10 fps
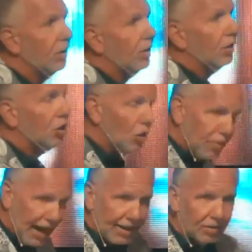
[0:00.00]
you
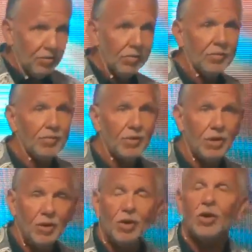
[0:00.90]
battle,
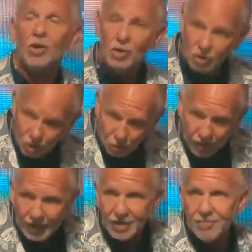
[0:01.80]
you
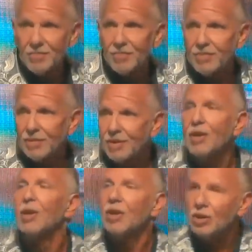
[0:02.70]
win,
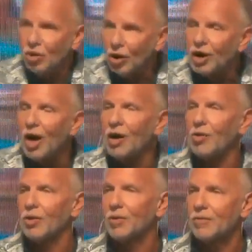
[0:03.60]
you're a conqueror
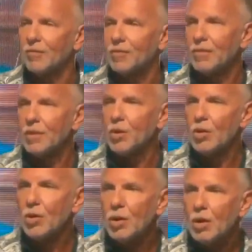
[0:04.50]

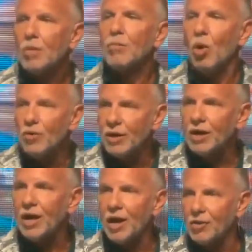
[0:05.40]
more than a
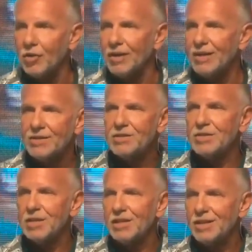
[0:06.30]
conqueror is
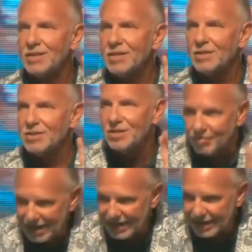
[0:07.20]

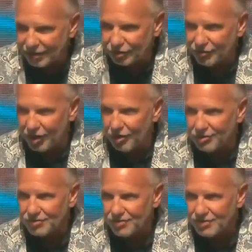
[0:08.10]
somebody else fought,
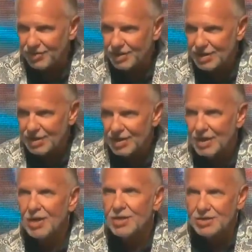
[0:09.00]

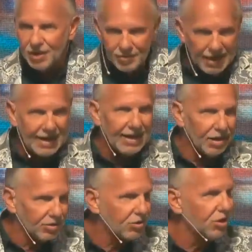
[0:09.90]
somebody else
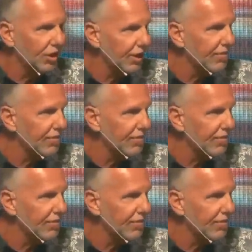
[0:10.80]
took it,